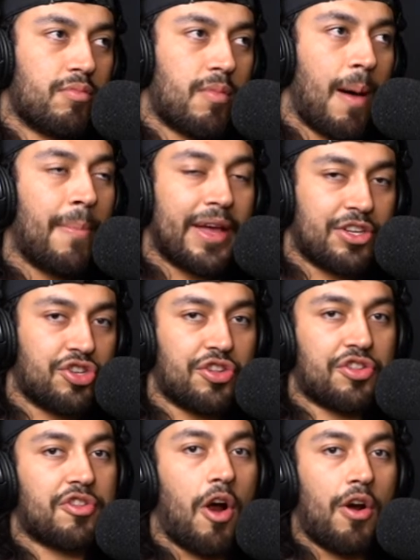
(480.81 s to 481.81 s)
like
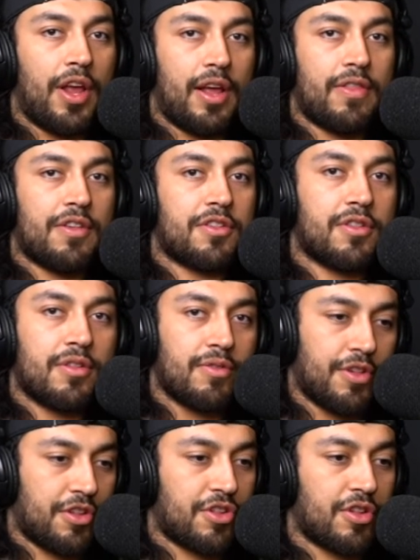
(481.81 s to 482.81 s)
just starting in
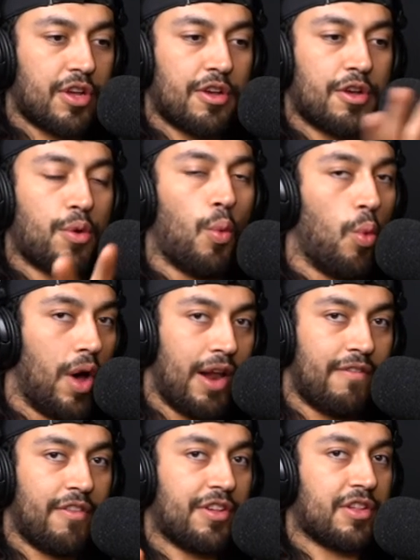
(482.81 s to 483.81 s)
this,
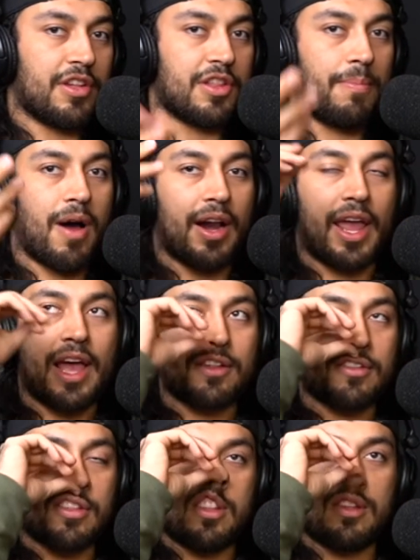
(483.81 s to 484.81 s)
whatever this is, the podcast
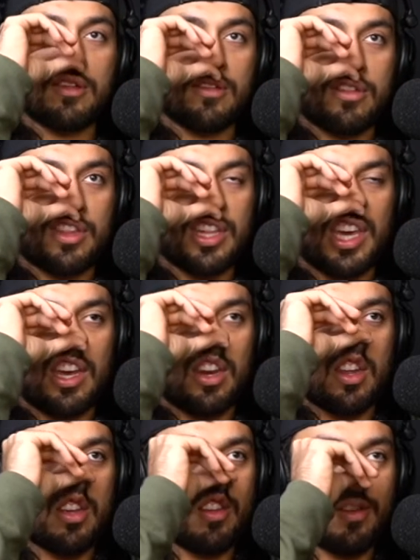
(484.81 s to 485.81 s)
scene.
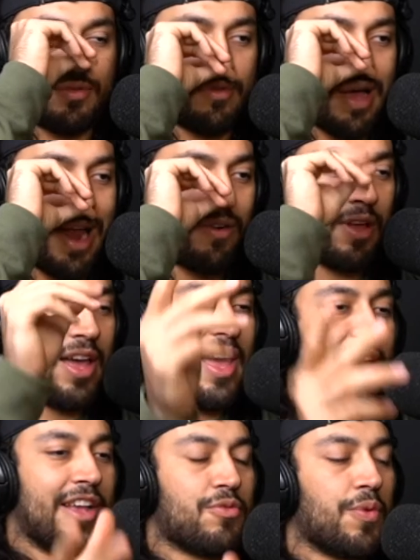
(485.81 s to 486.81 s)

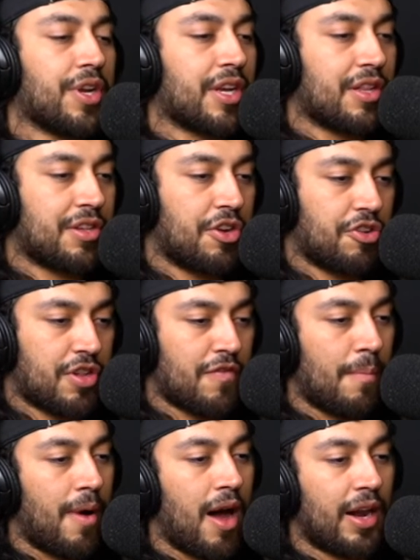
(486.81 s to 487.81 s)
It's weird to consider yourself
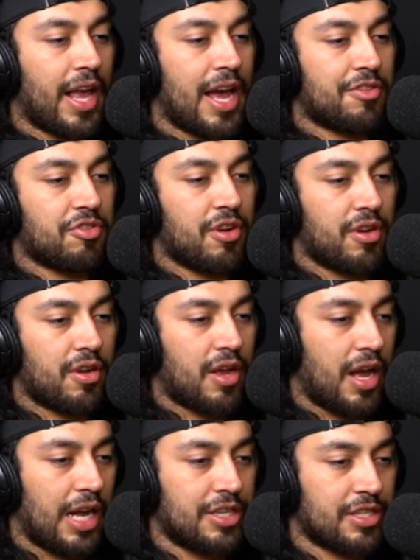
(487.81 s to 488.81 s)
a podcaster.
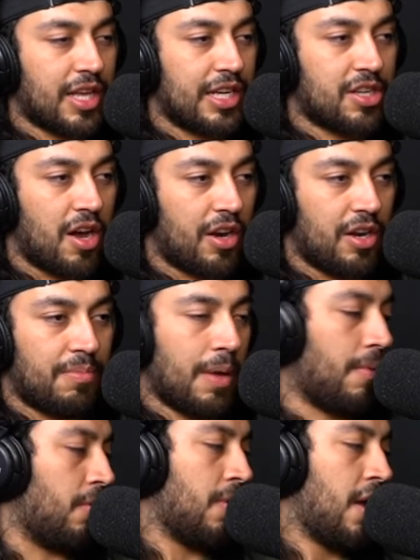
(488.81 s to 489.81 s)
I just like talking to
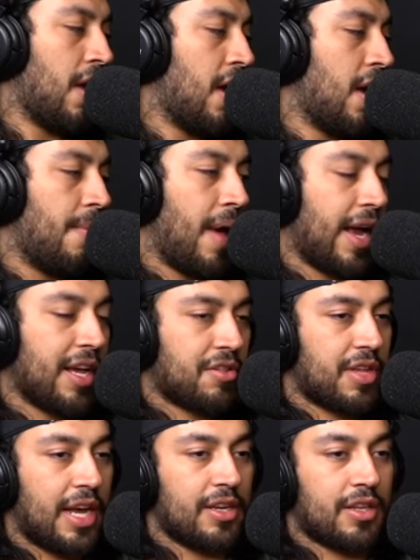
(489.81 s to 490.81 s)
people. I guess
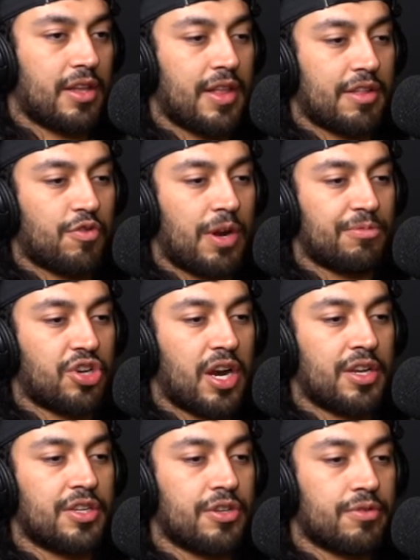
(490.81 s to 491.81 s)
technically that's what I'm trying
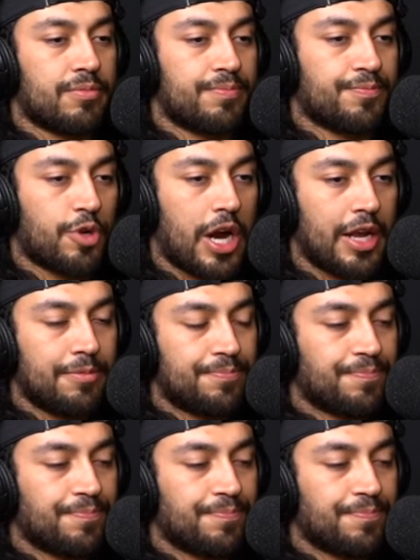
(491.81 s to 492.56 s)
to do, right?